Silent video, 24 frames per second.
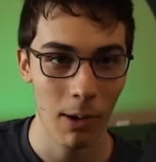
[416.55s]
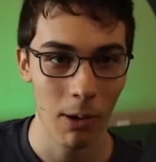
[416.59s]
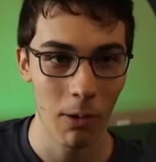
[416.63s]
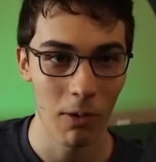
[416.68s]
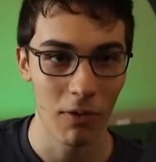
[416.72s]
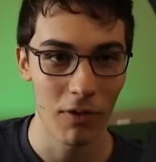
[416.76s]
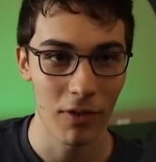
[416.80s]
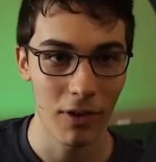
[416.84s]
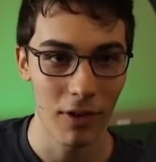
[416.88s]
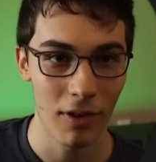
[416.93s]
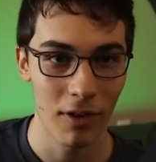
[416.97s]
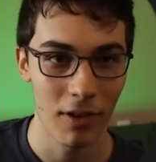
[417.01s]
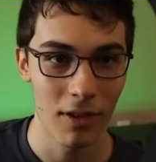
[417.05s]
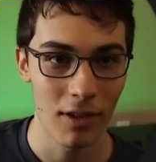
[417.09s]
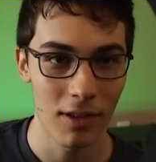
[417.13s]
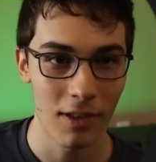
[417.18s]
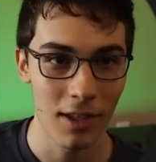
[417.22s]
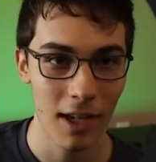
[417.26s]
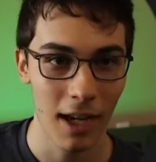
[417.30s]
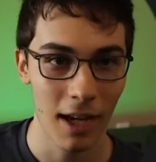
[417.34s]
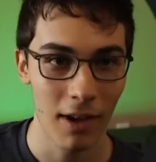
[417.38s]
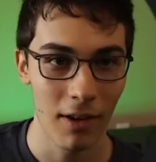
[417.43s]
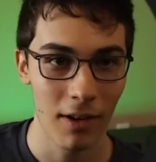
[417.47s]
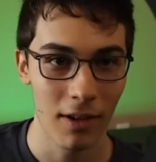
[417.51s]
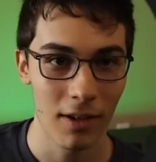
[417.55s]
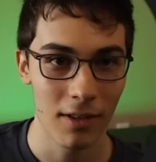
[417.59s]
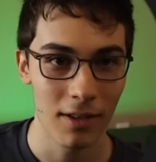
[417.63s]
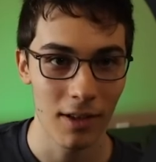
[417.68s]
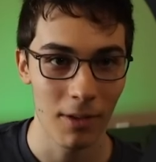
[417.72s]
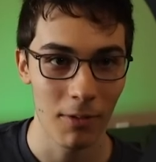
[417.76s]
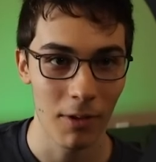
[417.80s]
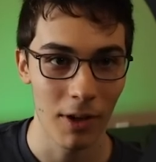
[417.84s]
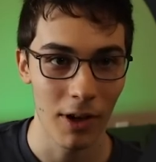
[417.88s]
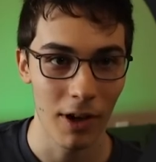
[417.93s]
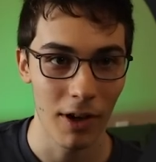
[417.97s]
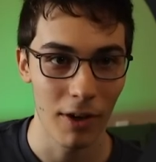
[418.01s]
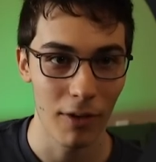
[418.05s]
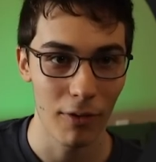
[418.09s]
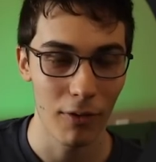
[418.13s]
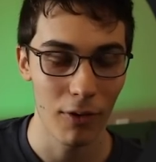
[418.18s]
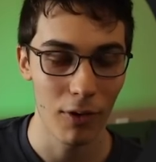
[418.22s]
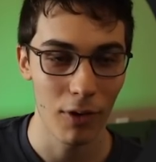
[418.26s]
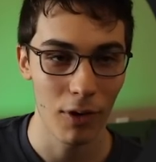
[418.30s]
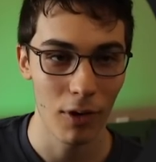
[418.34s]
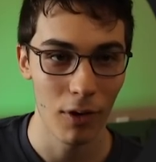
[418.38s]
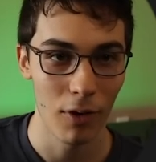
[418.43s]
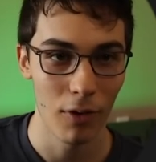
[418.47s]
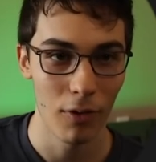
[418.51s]
how I would figure this out is I would
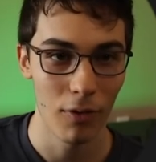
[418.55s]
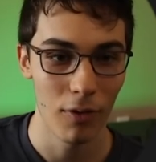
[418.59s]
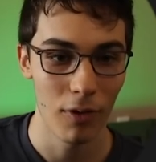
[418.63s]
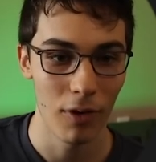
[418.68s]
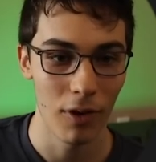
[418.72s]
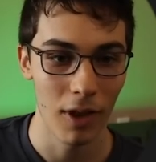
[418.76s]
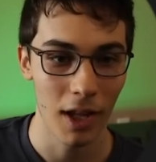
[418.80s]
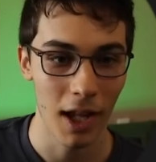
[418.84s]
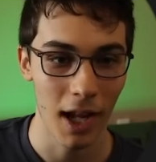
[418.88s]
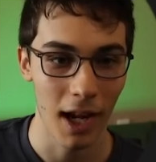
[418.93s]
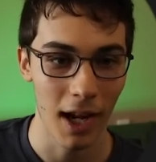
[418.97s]
hover over